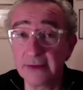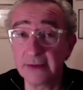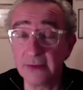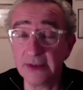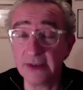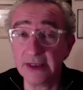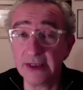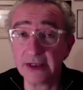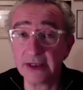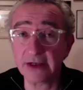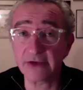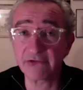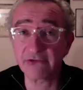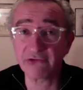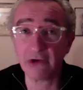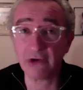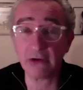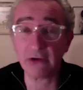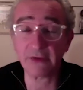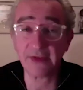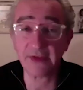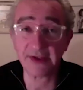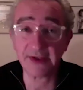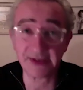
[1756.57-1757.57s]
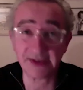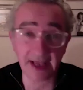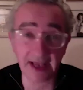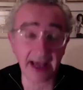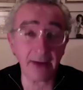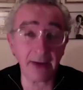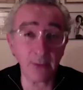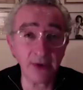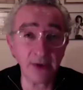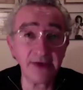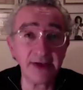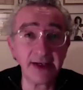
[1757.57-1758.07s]
we did control things,
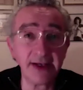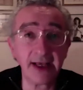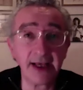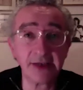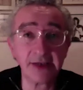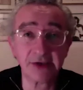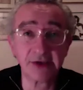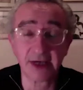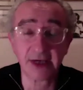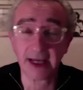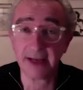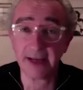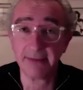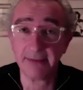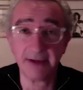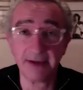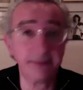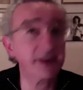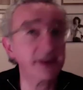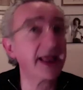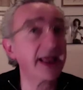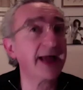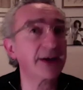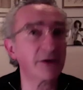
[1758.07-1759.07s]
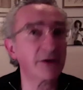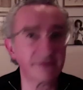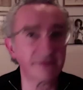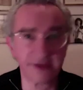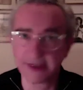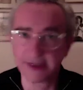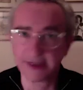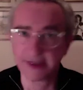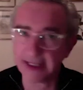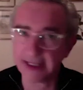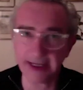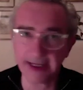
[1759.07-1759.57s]
and we did educate people, and
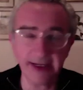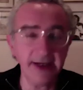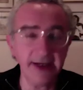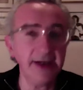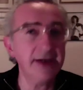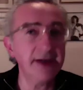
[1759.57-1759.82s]
obviously,